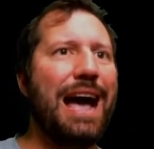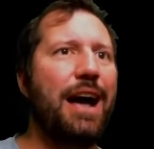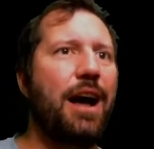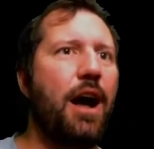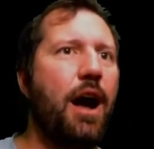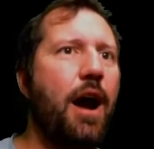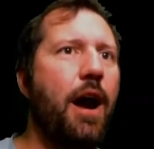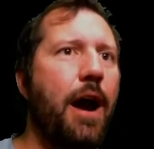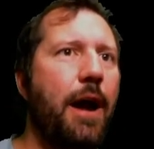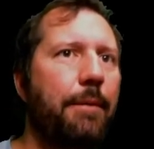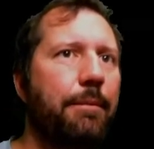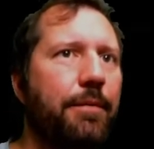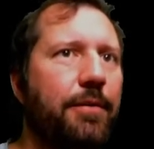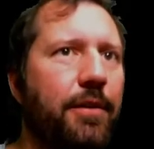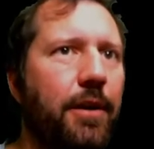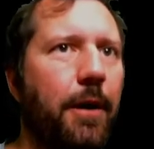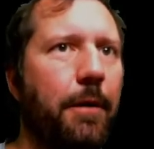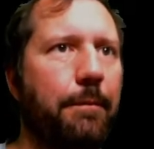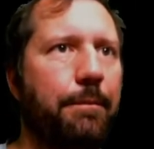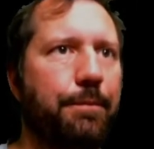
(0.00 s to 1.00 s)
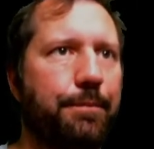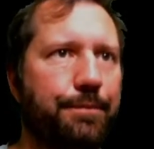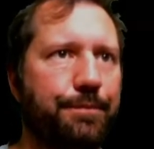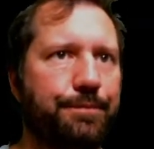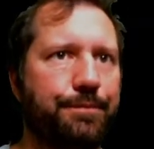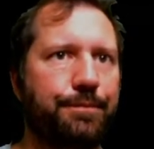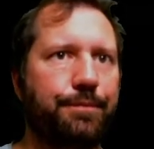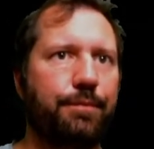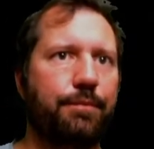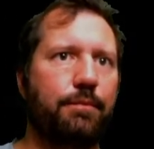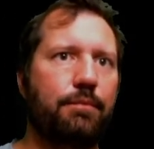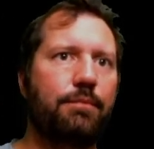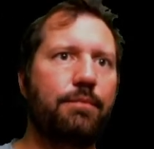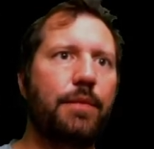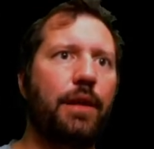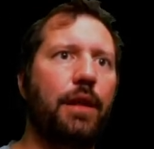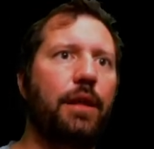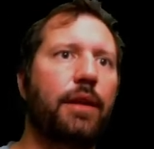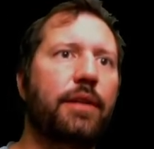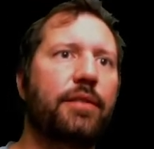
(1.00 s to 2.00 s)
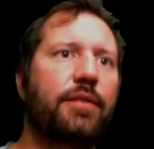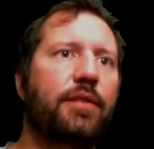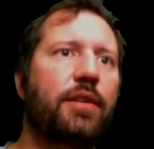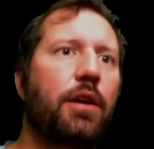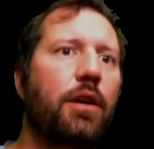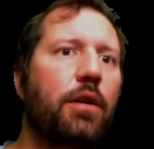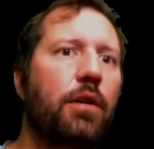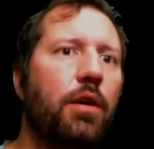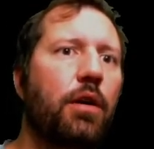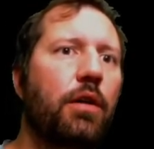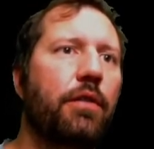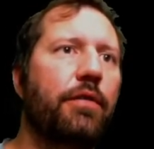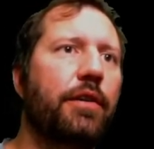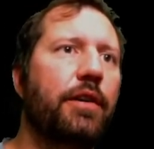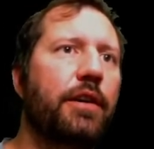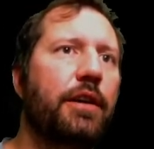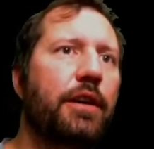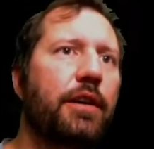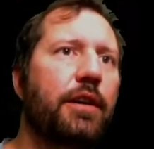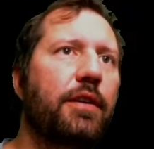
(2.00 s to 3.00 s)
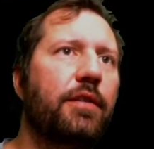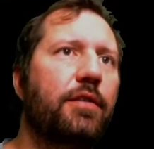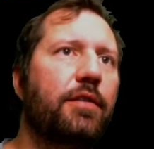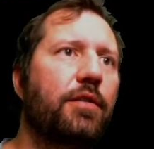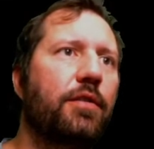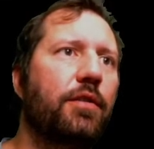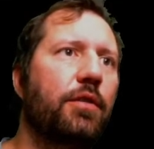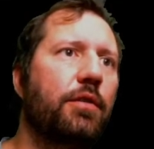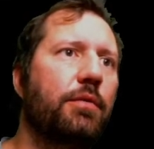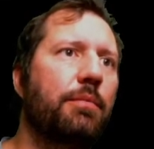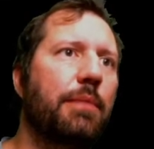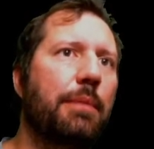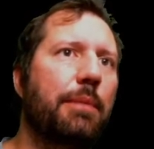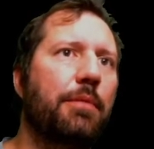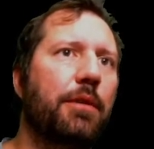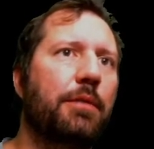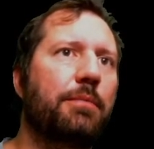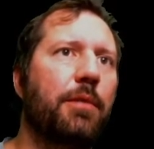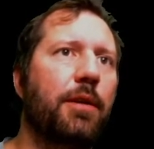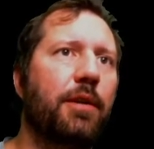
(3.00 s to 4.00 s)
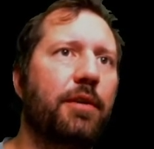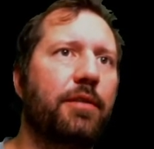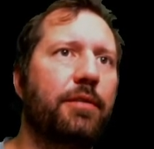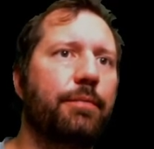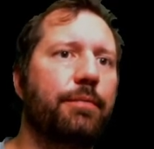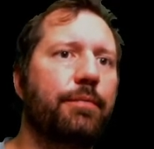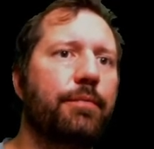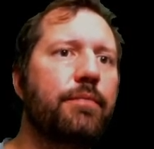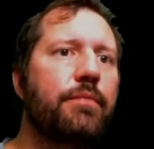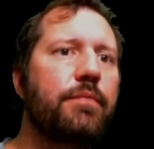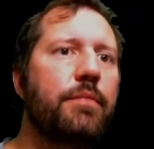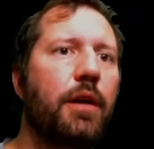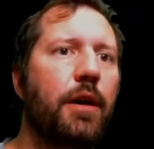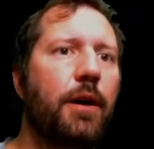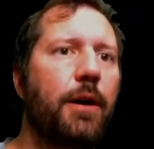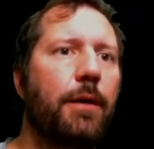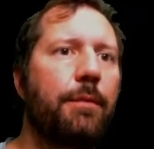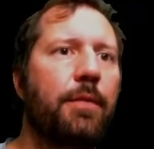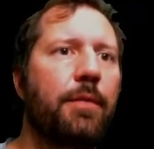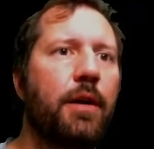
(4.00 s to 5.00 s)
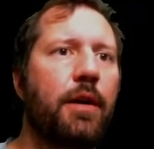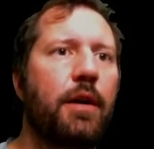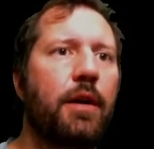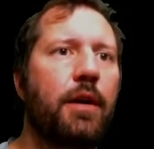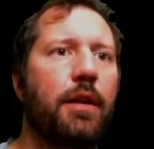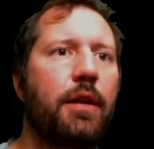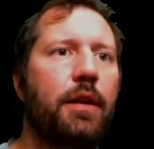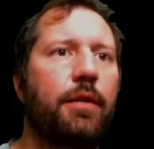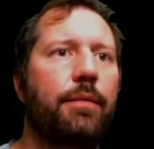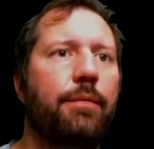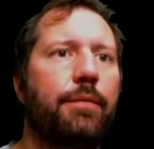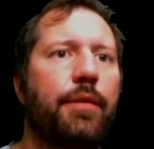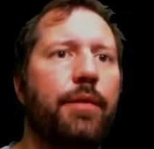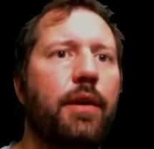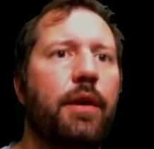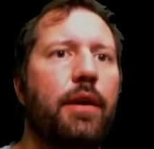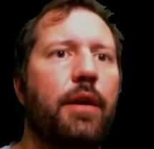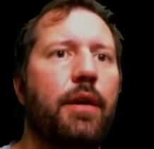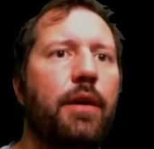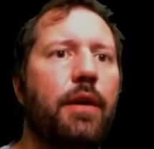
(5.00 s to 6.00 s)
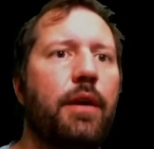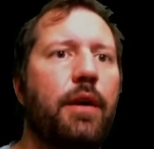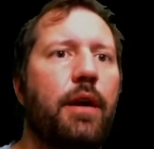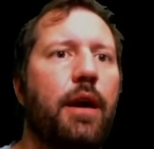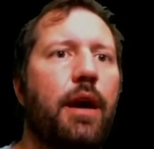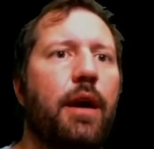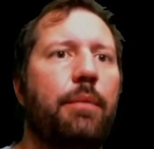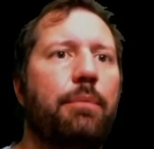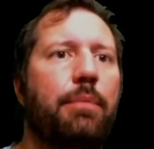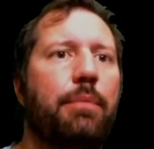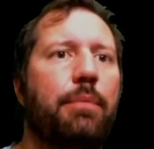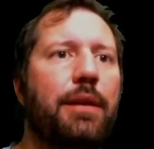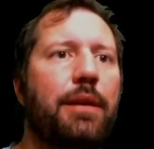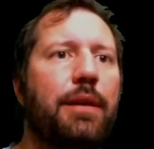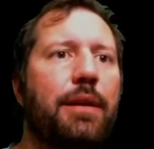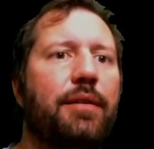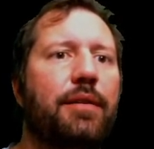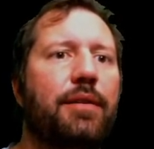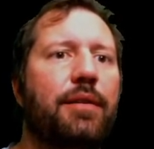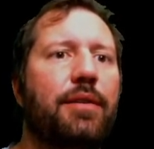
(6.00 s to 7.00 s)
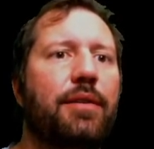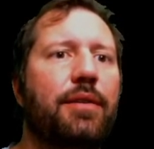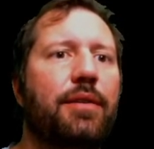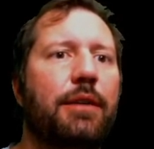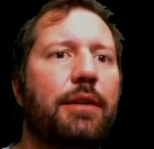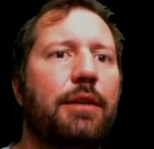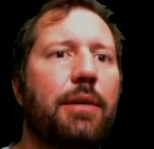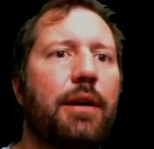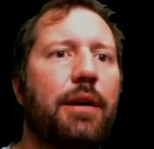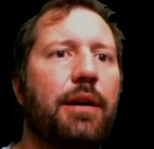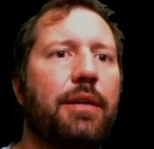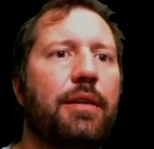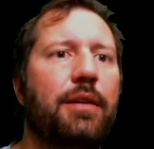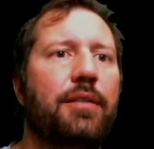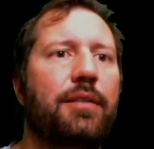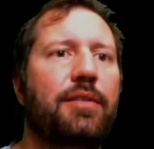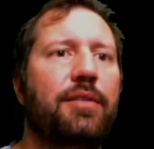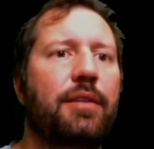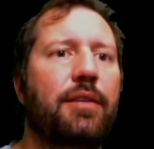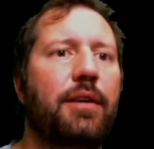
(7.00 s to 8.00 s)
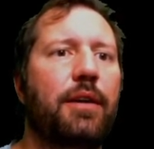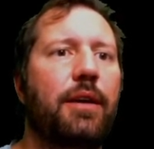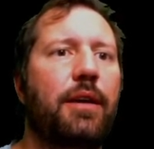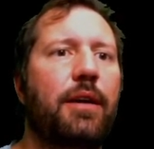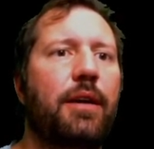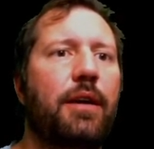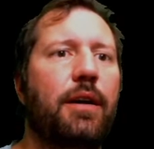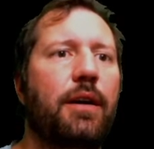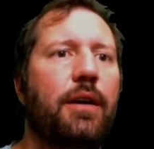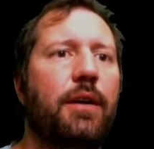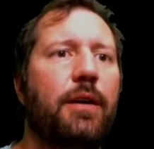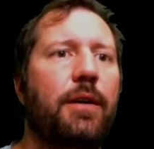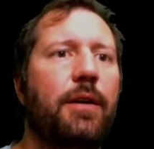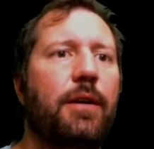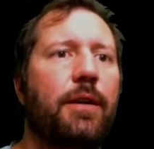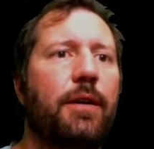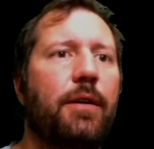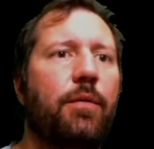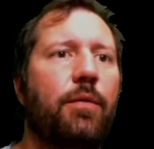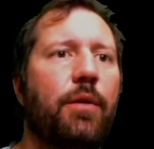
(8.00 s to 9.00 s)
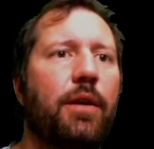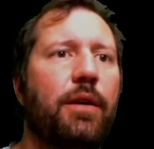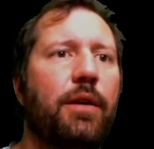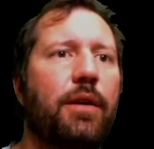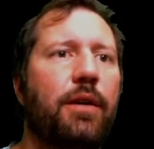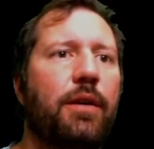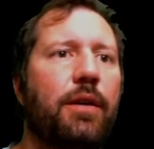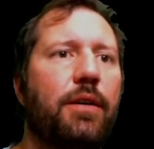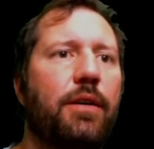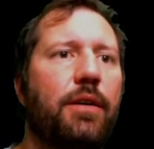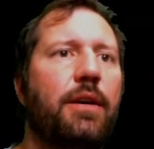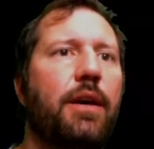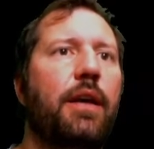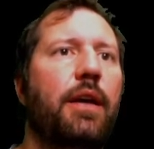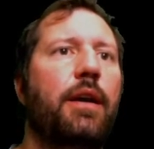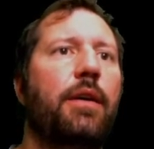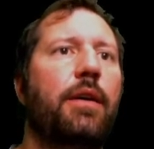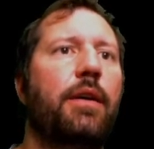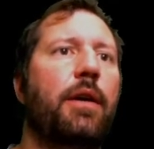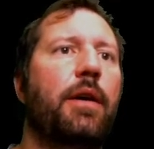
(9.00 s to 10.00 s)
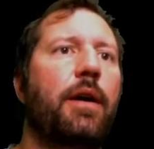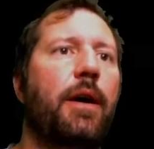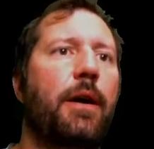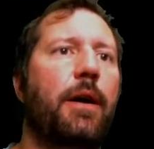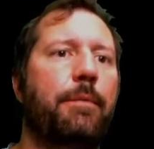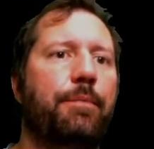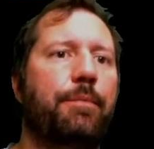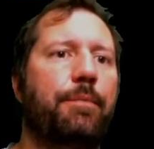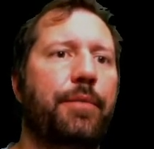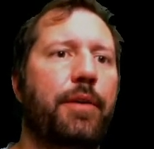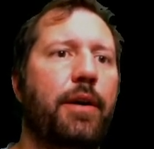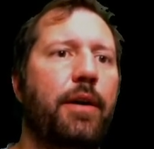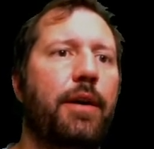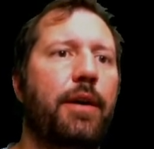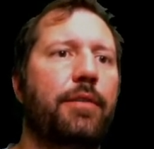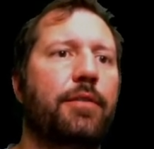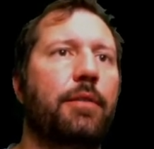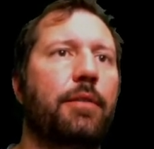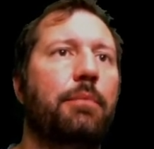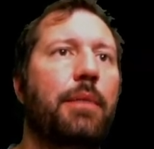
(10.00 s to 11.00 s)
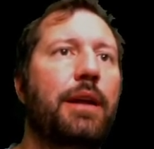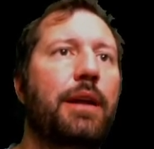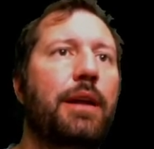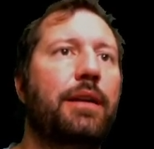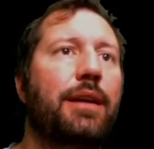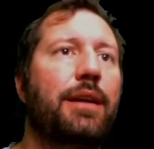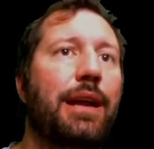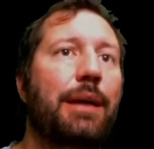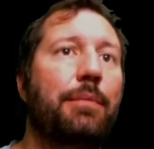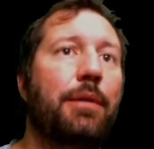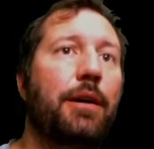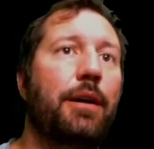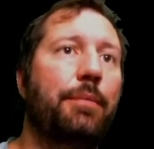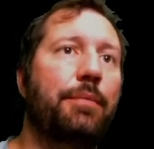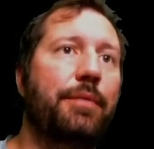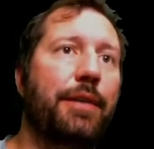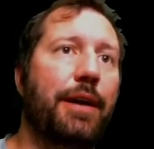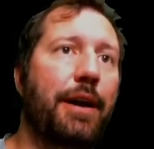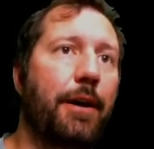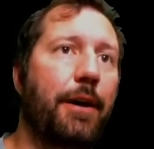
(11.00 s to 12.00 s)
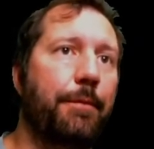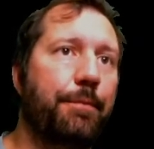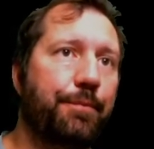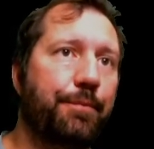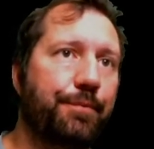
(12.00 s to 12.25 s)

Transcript: All right. So let's go over here to my bookmarks um, I've been meaning to talk about this. Uh, where are you? Here we are. All right. So Meta Game Hub DAO,